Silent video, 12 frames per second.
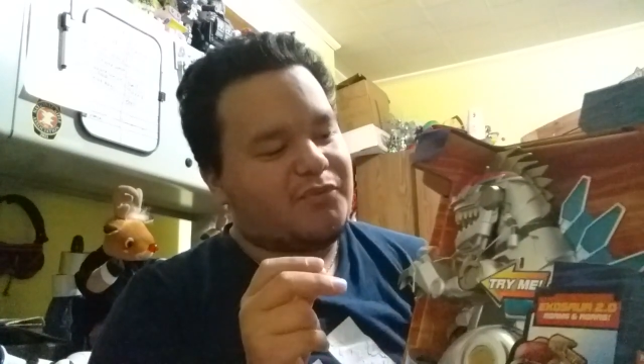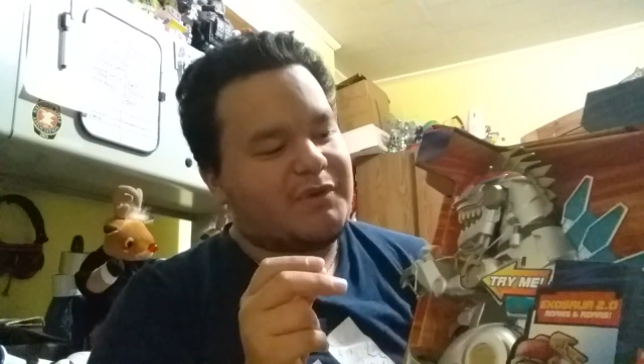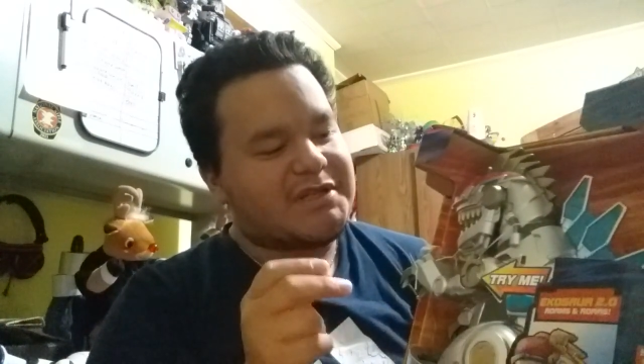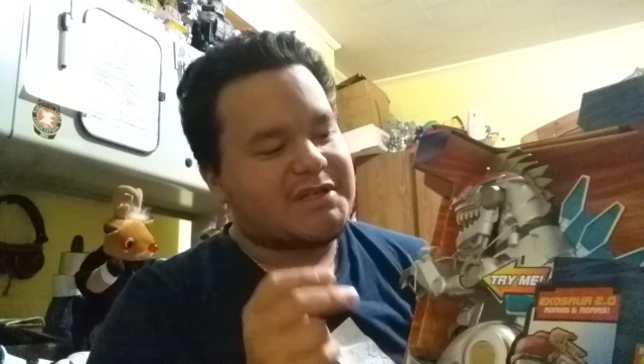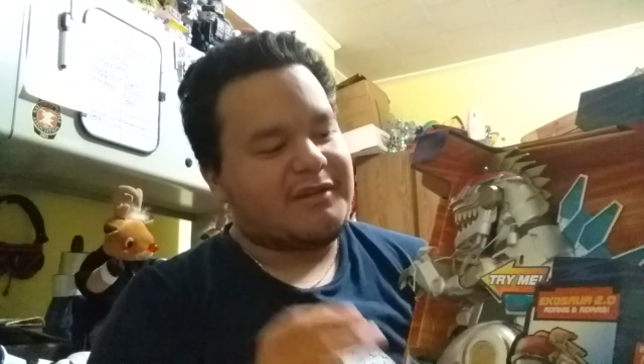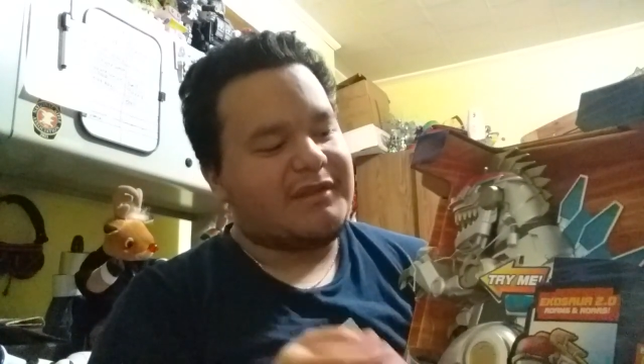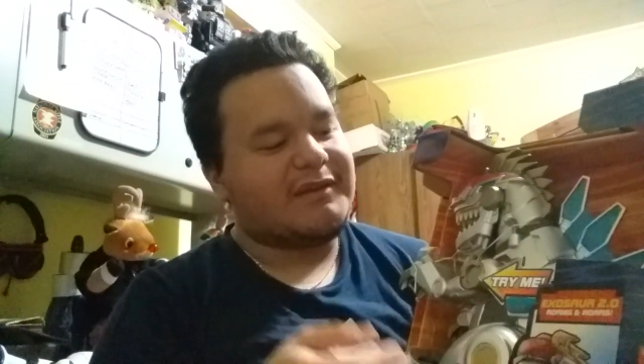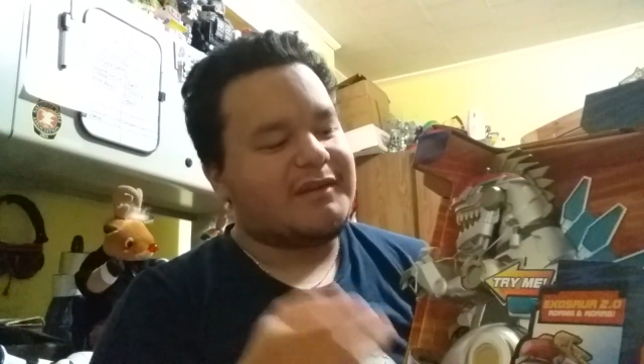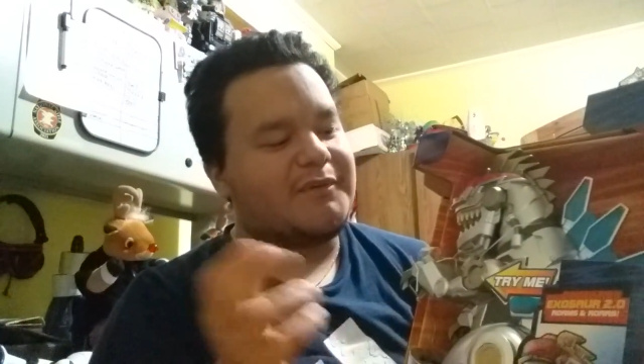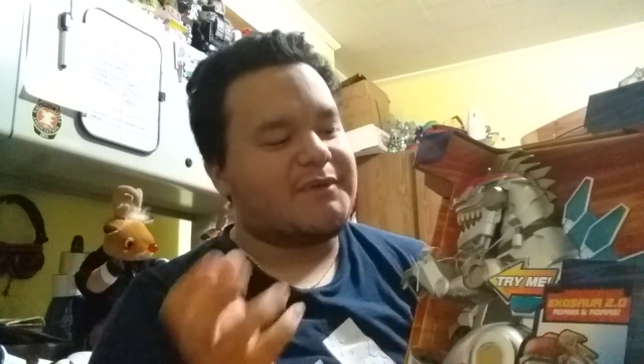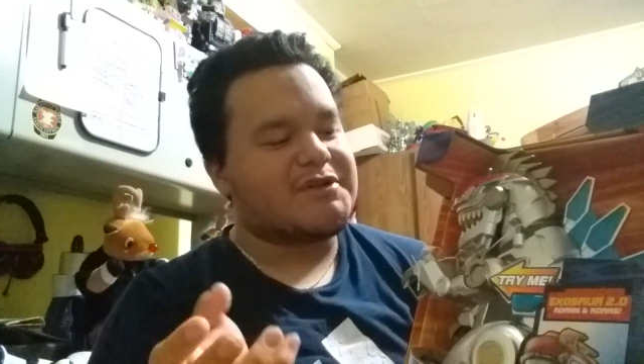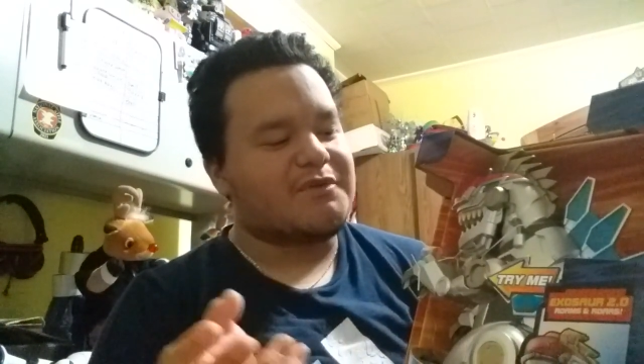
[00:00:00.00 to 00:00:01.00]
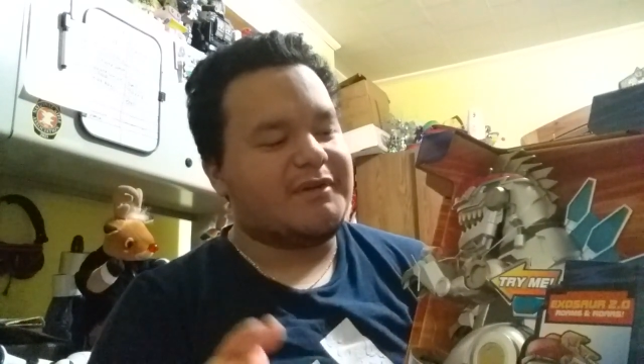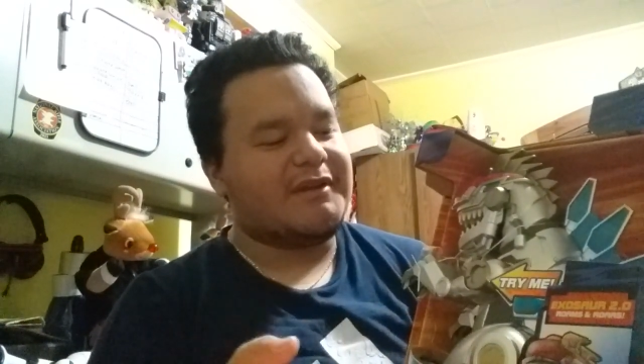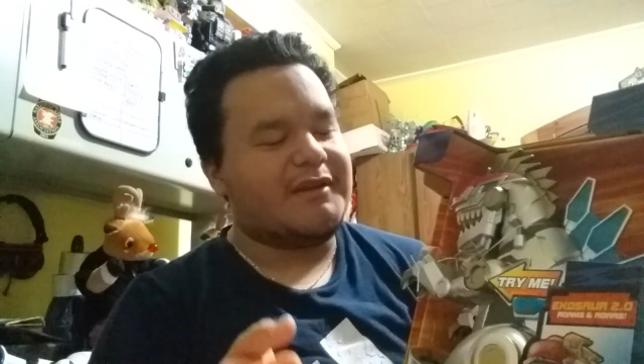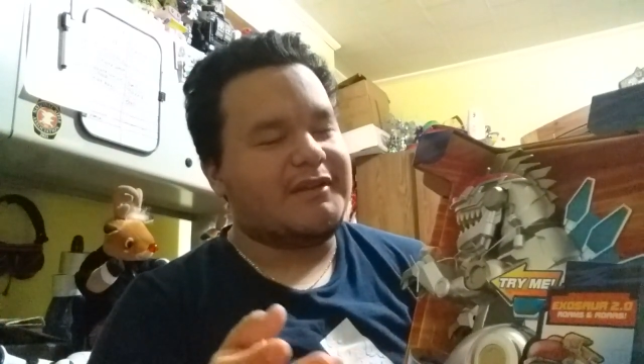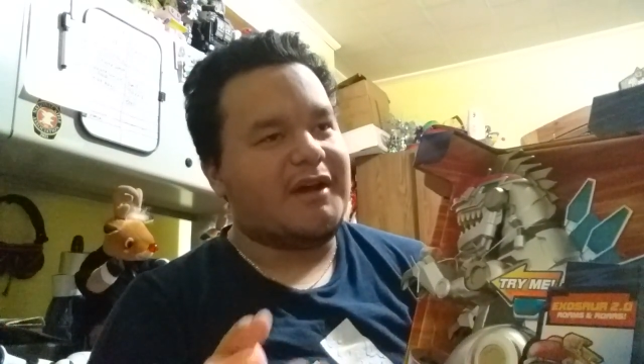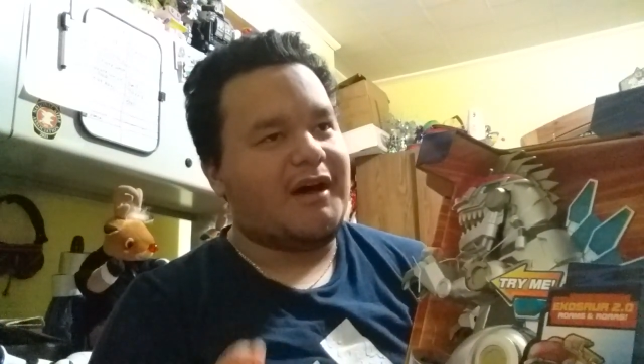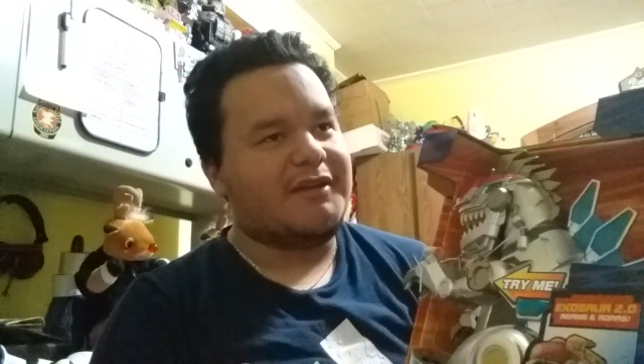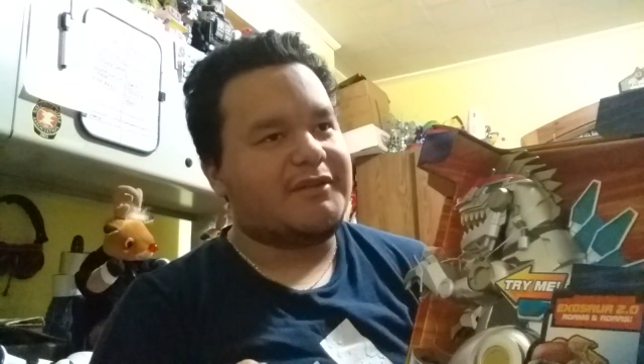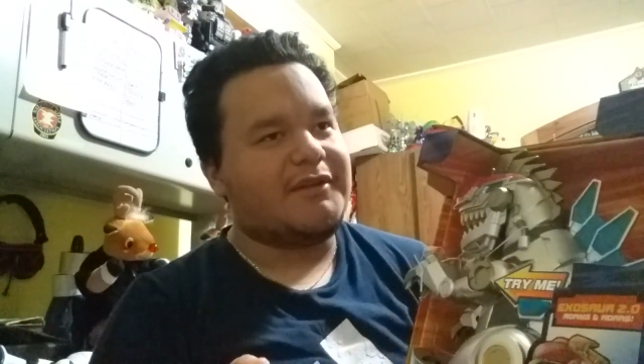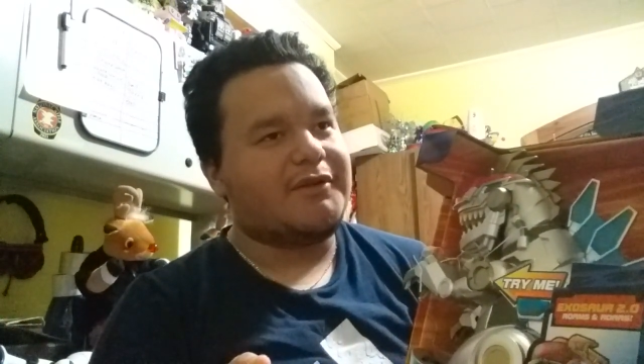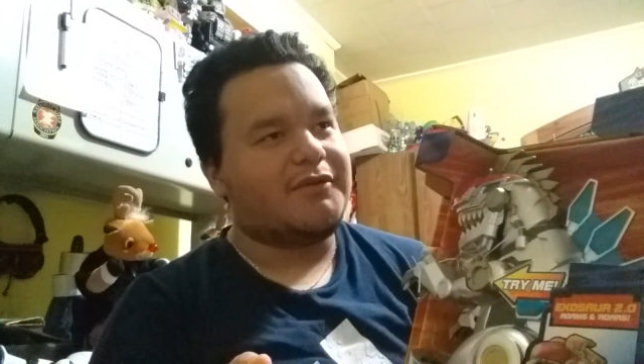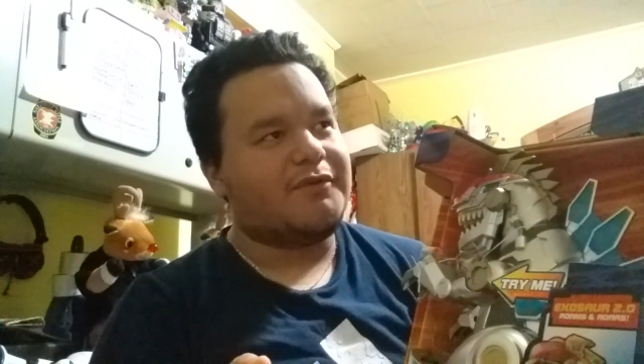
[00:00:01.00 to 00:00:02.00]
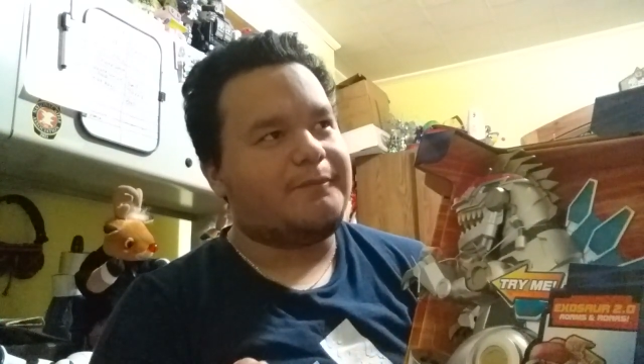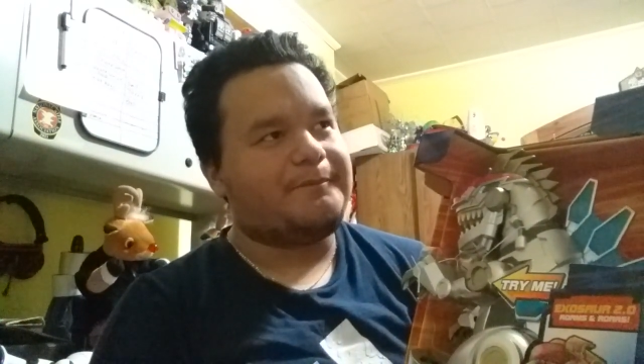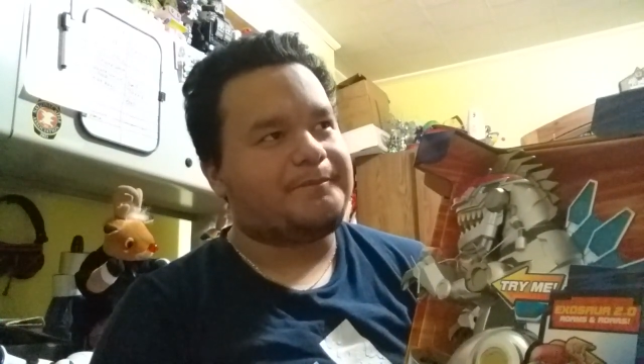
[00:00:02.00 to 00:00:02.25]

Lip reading: which I think the original one did not do.